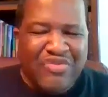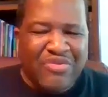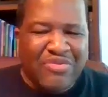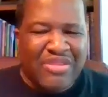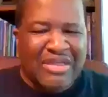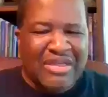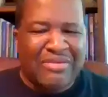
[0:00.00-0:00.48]

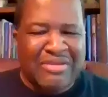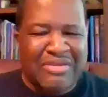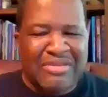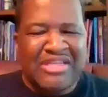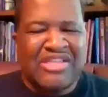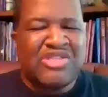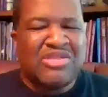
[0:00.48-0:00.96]
few
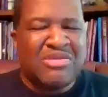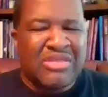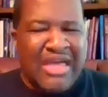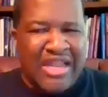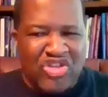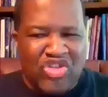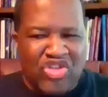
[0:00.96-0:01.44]
these
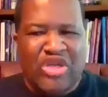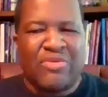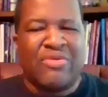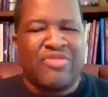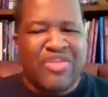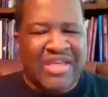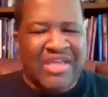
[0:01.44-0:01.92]
kind of
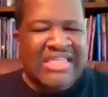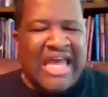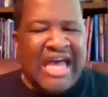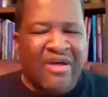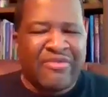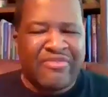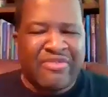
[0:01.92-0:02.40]
general things
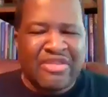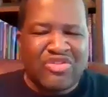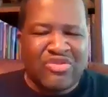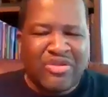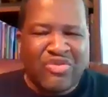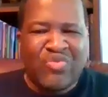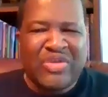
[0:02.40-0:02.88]
out
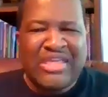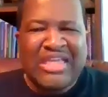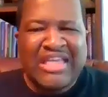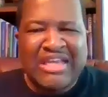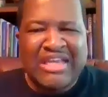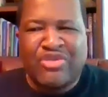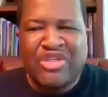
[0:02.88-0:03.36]
so that we
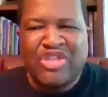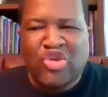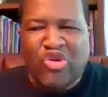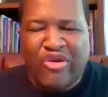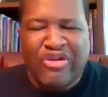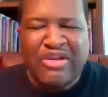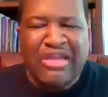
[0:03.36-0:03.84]
can get
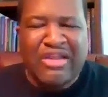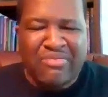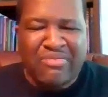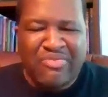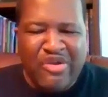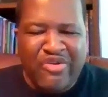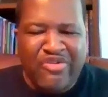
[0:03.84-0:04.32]
restarted in
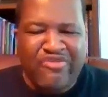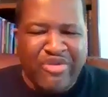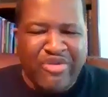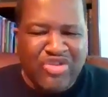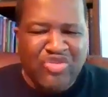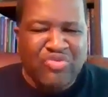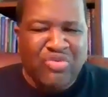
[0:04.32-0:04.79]
a very
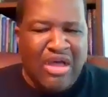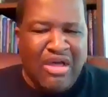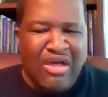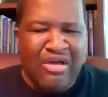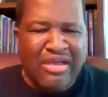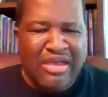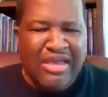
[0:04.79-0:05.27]
fresh
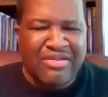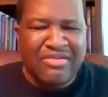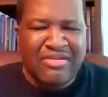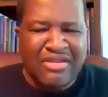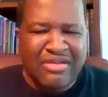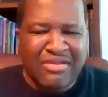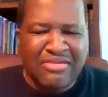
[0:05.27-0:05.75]

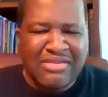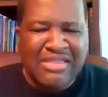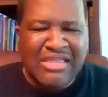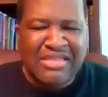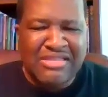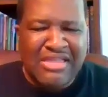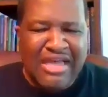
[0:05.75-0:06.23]
and
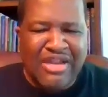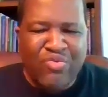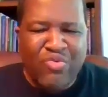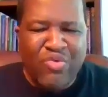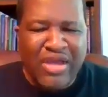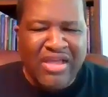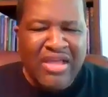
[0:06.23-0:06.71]

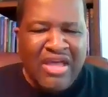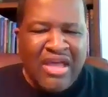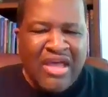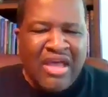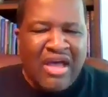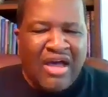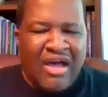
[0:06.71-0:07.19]
exciting way.
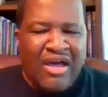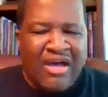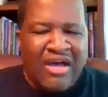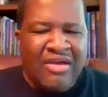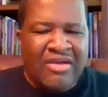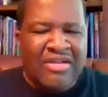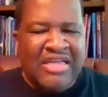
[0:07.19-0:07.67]

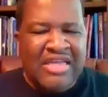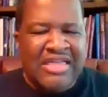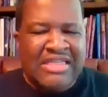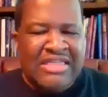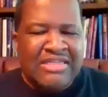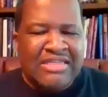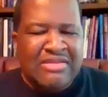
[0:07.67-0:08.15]

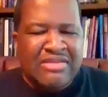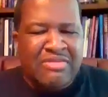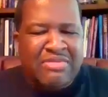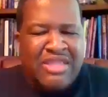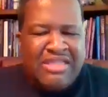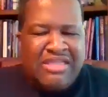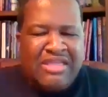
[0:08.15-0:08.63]
And
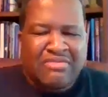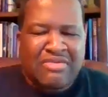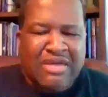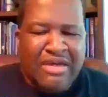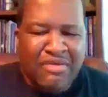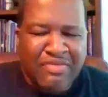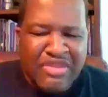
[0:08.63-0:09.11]
the thing
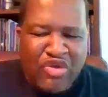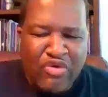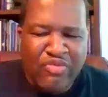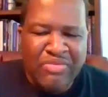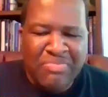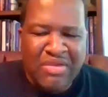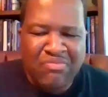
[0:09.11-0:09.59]
that I
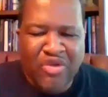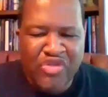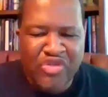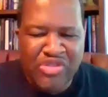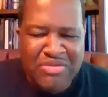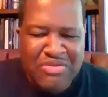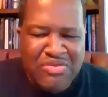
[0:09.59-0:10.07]
thought would be
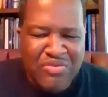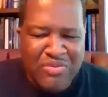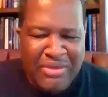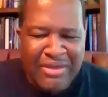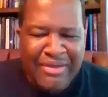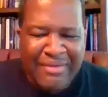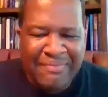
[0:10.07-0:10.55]
most
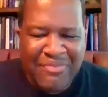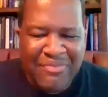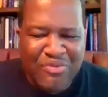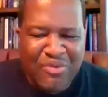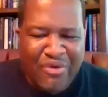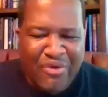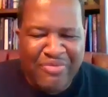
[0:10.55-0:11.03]

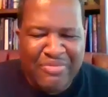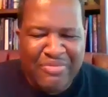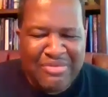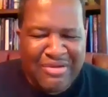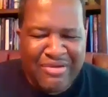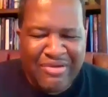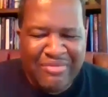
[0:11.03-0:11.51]

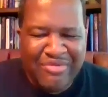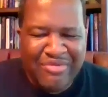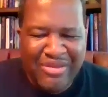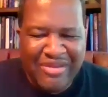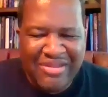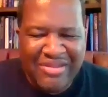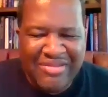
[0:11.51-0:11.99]
thoughtful or
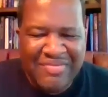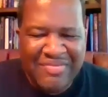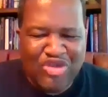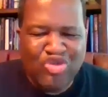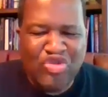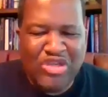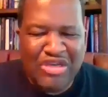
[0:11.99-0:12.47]
really
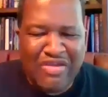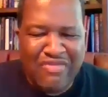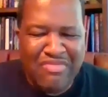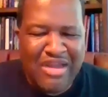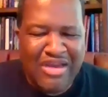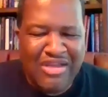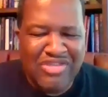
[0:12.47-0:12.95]
interesting to
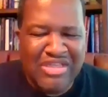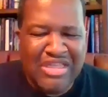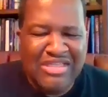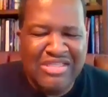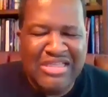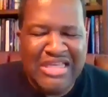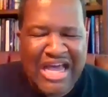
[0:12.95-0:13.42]
everybody
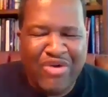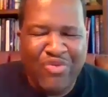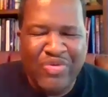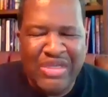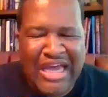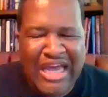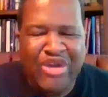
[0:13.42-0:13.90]
is how
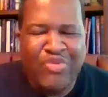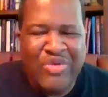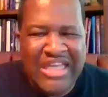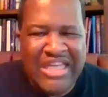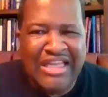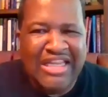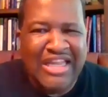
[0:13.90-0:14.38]
do
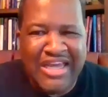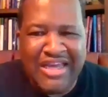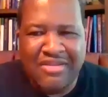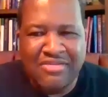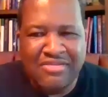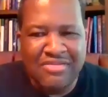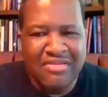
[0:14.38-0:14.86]
we get
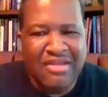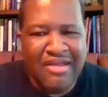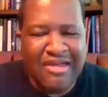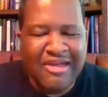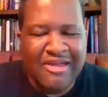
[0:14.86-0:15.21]
clients?